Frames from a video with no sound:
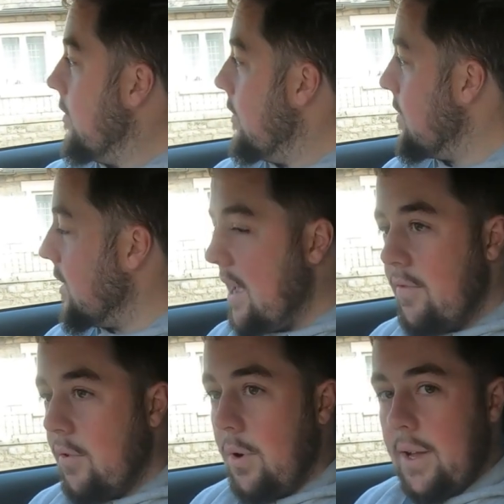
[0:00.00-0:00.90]
There's a
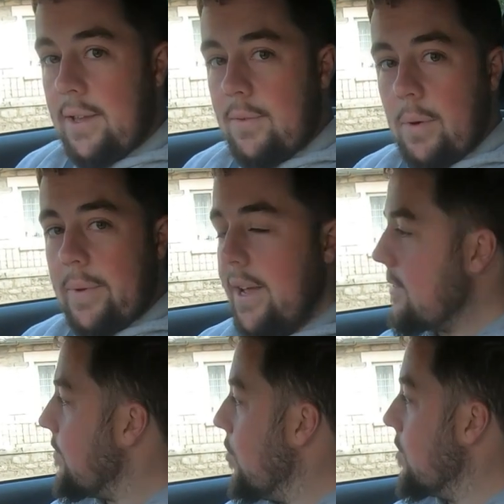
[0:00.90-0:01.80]
giveaway. When we get
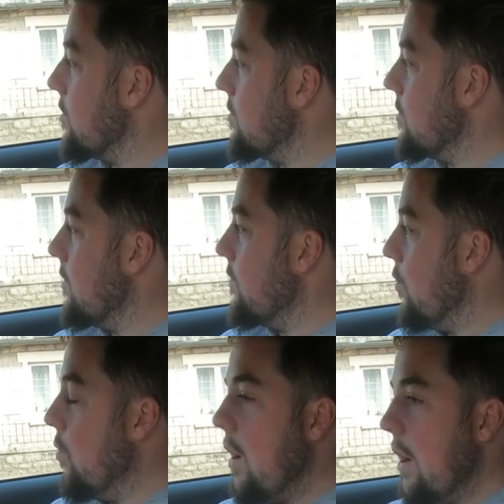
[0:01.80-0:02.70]
to
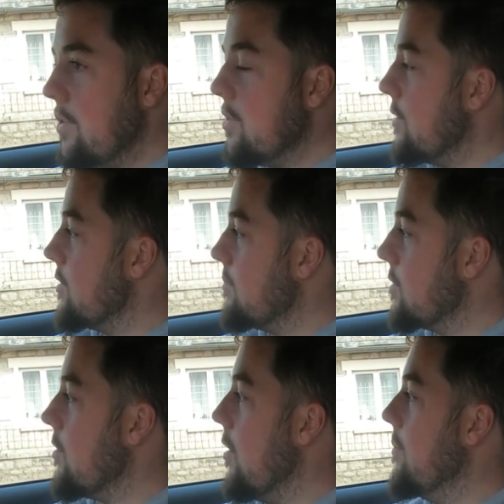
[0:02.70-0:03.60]
400
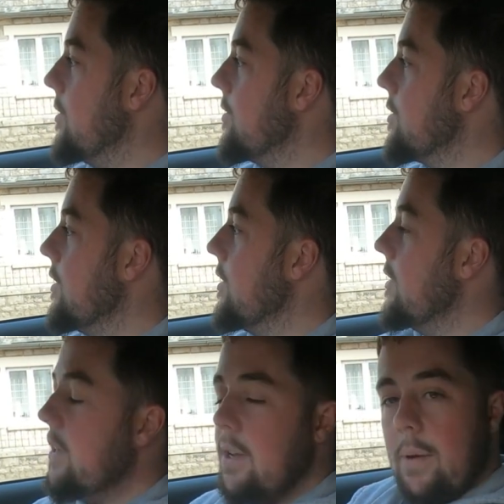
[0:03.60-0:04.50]
subscribers,
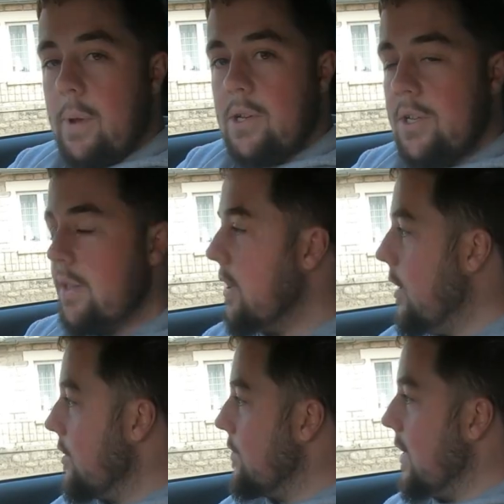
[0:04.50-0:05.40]
I mentioned it in the
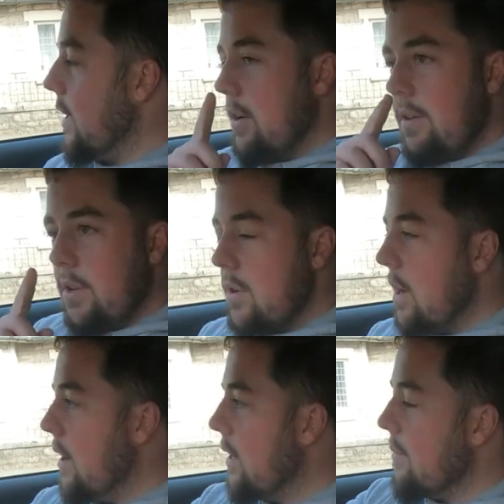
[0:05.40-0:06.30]
last video, I'll leave a little
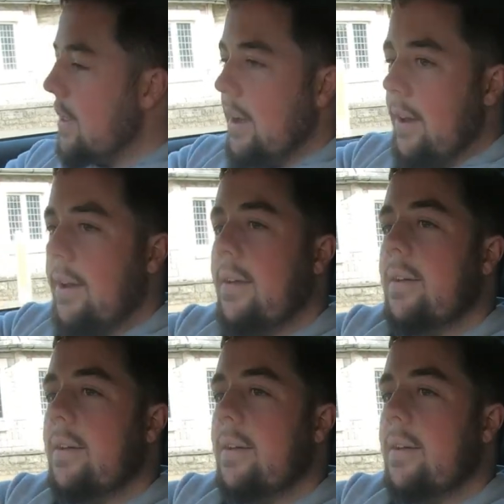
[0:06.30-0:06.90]
card up there,